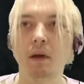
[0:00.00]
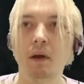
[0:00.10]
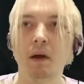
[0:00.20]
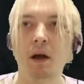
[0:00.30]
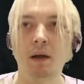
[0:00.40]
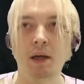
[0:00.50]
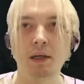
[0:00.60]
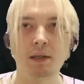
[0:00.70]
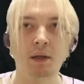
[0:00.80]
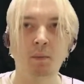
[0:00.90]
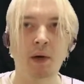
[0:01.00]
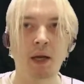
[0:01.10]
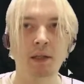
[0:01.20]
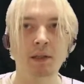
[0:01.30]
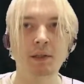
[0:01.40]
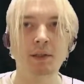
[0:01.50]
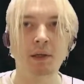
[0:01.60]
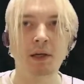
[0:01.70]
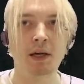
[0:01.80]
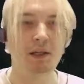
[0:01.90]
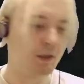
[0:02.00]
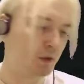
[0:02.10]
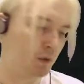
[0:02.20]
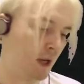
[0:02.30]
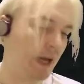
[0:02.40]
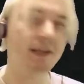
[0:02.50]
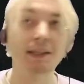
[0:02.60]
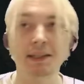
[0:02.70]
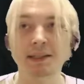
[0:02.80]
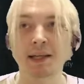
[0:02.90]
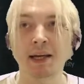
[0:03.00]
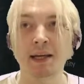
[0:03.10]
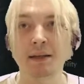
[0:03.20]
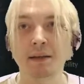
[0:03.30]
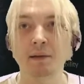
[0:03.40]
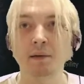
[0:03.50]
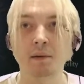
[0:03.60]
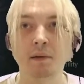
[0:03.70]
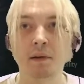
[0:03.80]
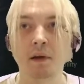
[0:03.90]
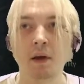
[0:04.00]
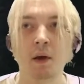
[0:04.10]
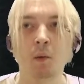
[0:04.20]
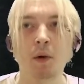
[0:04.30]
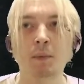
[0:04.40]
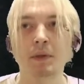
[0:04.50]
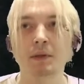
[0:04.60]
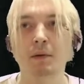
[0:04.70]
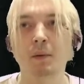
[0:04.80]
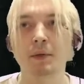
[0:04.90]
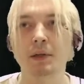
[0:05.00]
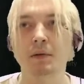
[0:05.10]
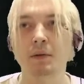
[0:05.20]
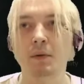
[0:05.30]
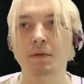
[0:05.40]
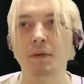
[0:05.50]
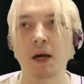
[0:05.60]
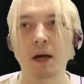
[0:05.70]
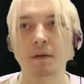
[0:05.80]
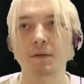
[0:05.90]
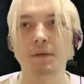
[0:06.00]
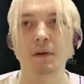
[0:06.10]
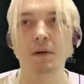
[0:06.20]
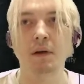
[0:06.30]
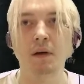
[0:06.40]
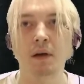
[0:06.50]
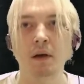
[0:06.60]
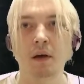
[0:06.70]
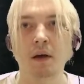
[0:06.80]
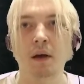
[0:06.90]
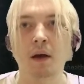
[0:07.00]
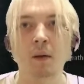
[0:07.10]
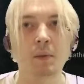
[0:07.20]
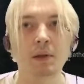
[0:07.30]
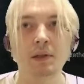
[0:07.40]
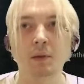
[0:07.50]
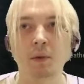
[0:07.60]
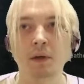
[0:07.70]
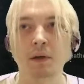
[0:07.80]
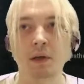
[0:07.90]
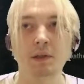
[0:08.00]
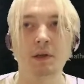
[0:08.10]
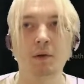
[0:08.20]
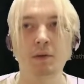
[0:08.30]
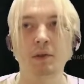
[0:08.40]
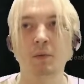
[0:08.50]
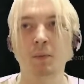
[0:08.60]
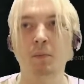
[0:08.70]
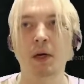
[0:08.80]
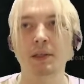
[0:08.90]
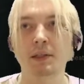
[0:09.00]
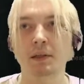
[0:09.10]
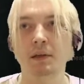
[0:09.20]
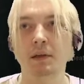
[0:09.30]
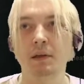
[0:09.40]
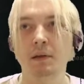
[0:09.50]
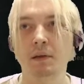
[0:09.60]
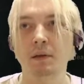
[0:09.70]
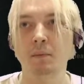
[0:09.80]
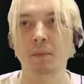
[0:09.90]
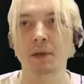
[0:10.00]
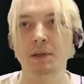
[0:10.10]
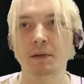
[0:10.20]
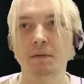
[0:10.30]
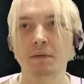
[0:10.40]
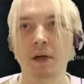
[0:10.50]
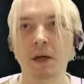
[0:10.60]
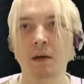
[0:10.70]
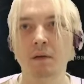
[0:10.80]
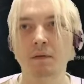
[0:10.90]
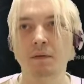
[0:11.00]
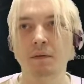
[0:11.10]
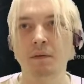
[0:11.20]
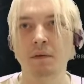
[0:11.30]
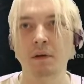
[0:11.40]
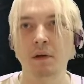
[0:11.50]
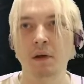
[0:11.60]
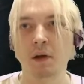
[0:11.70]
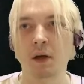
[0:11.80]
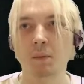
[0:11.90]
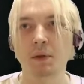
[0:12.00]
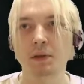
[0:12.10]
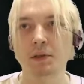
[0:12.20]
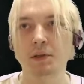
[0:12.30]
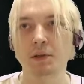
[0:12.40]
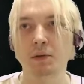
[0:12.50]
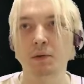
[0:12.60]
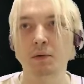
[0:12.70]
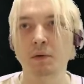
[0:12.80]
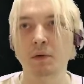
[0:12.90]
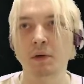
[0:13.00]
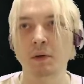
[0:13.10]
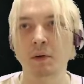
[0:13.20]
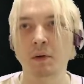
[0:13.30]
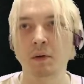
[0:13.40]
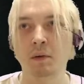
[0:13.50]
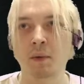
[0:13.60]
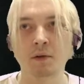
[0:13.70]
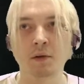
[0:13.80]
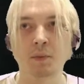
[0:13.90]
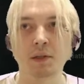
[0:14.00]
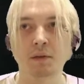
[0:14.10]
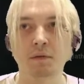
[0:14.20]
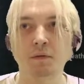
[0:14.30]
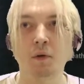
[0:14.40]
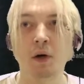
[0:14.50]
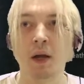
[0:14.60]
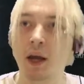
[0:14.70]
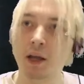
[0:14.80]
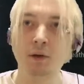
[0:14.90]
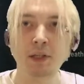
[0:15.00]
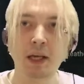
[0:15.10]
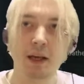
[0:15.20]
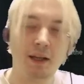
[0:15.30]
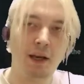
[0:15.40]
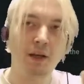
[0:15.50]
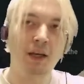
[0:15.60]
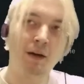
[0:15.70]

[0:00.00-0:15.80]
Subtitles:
I guess I'll bind the character to X instead. Weapon swap is going to be 5. Ability 1 is going to be button 5. Ability 2, mouse button 4. And you see, now I